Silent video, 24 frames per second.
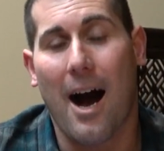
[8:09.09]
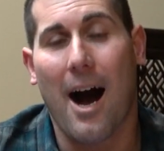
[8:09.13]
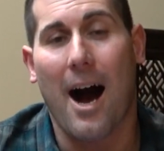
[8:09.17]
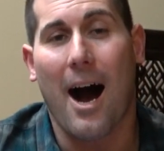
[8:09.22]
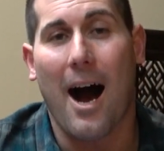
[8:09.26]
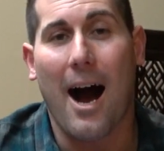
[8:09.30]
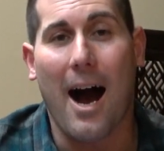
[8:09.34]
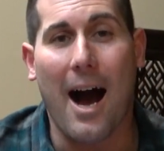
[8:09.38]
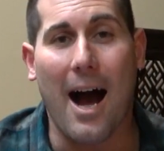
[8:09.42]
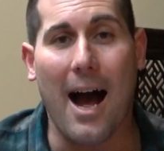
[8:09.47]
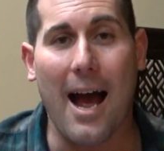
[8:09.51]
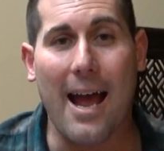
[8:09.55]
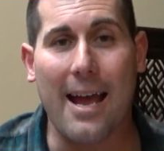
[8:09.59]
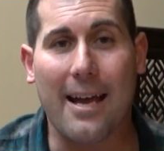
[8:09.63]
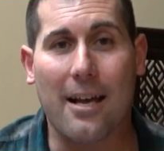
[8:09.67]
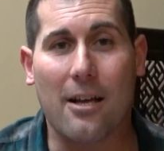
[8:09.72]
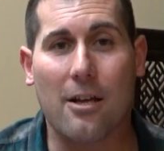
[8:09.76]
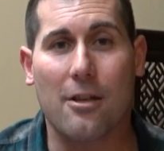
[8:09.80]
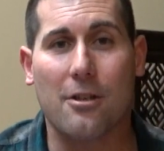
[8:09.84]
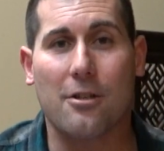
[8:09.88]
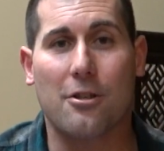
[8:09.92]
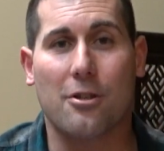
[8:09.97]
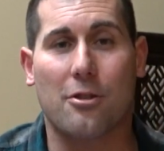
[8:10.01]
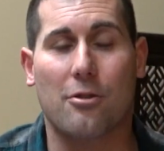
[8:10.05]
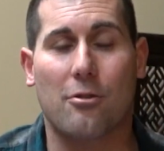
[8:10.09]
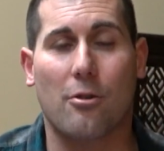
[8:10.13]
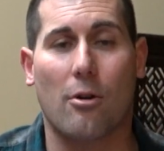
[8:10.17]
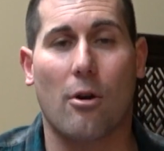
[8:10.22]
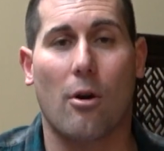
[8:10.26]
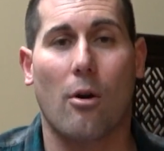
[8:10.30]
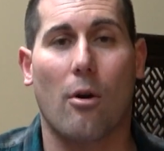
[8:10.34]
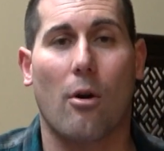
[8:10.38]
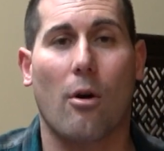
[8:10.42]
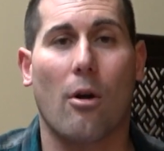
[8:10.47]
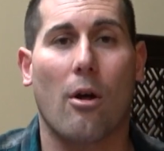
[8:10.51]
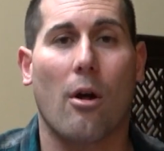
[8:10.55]
I
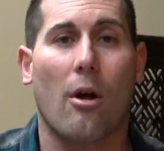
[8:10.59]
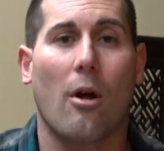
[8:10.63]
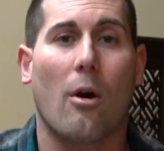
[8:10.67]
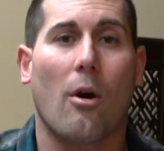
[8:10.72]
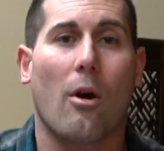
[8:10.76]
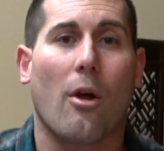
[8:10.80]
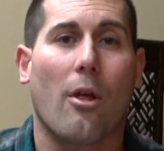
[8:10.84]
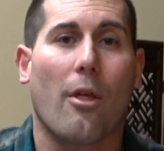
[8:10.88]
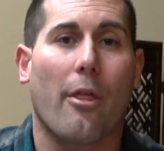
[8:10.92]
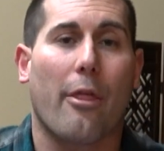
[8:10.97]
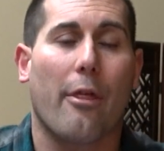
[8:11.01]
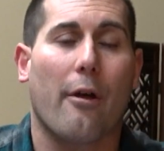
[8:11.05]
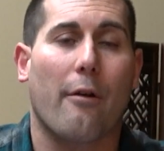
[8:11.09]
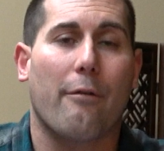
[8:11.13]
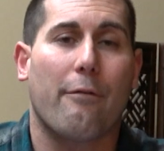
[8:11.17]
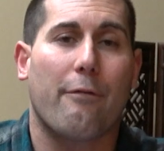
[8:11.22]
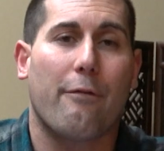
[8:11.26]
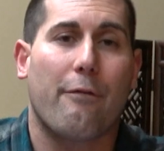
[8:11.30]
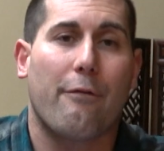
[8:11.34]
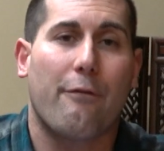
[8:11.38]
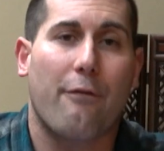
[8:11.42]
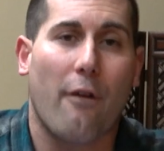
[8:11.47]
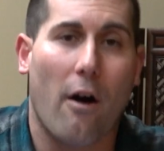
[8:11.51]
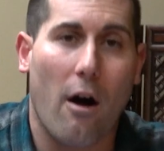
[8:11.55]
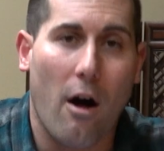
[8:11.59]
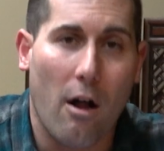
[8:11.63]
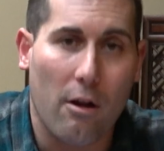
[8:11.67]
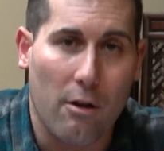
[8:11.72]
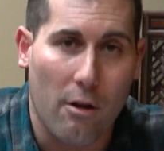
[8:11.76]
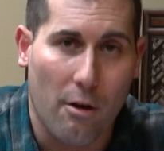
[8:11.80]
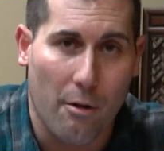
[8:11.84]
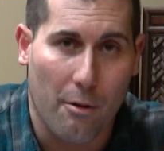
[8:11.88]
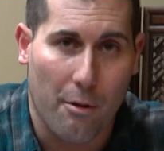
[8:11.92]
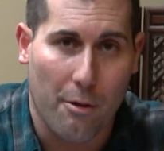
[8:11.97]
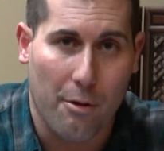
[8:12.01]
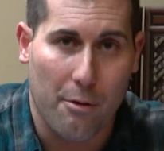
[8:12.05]
control the
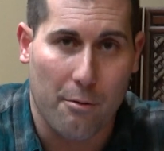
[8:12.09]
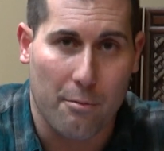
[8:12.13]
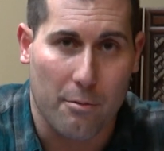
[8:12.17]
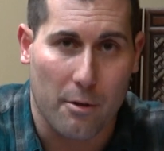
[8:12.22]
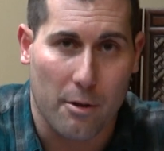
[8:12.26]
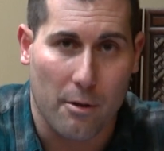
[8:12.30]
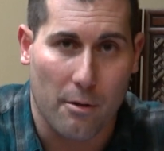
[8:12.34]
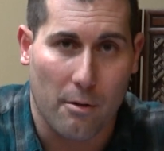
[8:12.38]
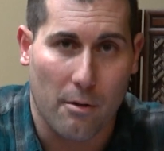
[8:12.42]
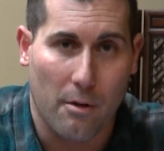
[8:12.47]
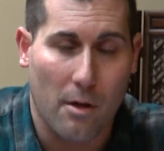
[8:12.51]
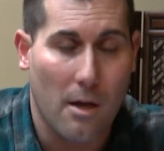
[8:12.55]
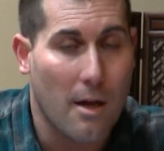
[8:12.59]
follow-through.